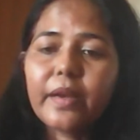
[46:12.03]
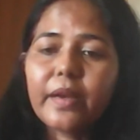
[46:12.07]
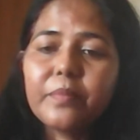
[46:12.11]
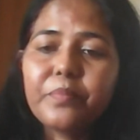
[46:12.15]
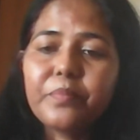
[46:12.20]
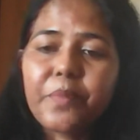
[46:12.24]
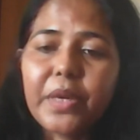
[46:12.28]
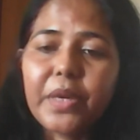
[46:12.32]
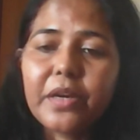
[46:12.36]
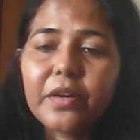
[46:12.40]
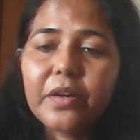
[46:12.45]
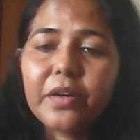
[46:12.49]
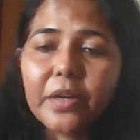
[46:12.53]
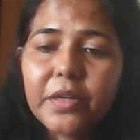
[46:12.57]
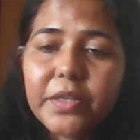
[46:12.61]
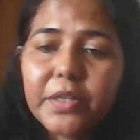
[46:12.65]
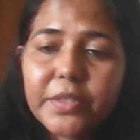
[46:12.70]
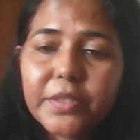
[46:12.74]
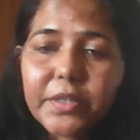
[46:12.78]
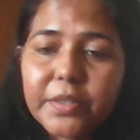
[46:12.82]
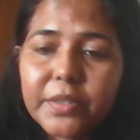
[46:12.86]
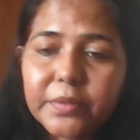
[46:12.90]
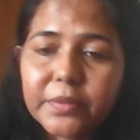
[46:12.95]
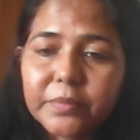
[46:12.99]
because
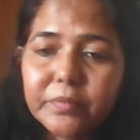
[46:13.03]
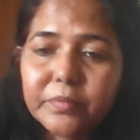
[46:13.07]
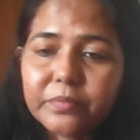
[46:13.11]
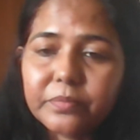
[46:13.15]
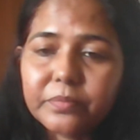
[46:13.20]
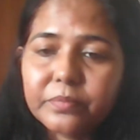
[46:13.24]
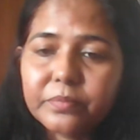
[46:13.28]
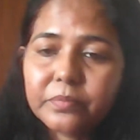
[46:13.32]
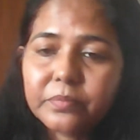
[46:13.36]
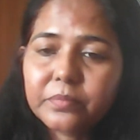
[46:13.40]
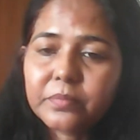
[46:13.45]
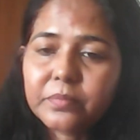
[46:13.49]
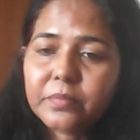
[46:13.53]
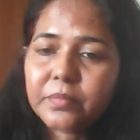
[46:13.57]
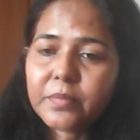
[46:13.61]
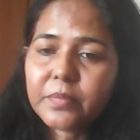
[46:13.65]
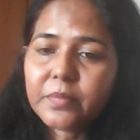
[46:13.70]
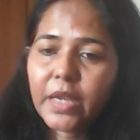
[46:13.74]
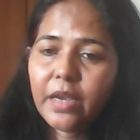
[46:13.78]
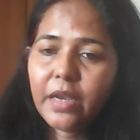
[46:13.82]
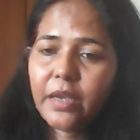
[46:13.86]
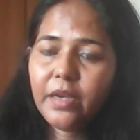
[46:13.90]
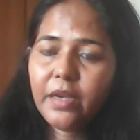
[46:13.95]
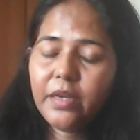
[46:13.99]

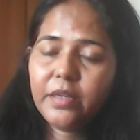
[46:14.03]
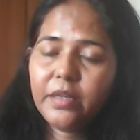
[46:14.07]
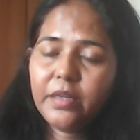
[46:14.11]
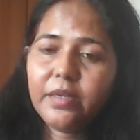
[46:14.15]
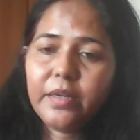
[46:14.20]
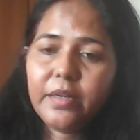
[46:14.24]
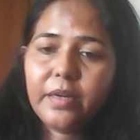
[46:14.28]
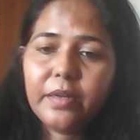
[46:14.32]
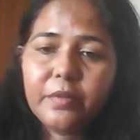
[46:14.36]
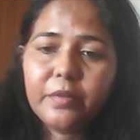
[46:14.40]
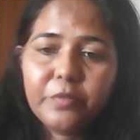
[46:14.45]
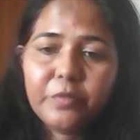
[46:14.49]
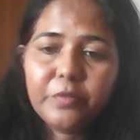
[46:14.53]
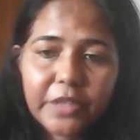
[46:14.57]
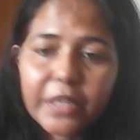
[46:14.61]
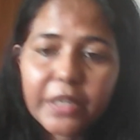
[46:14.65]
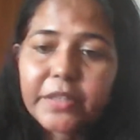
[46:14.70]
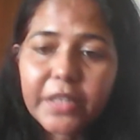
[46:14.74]
the